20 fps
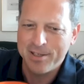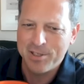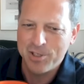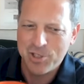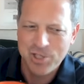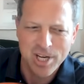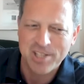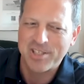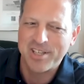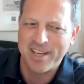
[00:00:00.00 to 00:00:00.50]

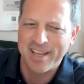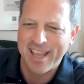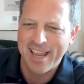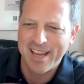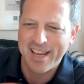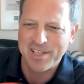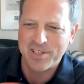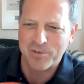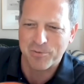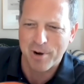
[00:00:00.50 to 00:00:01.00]
just in
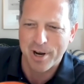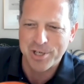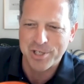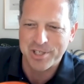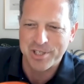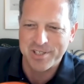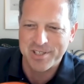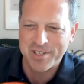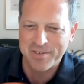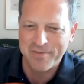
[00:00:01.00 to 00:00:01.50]
case the
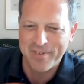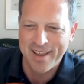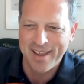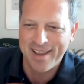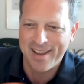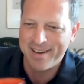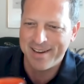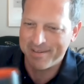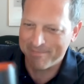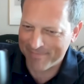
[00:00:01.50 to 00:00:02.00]
Russians
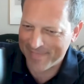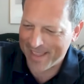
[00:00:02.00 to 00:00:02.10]
invade.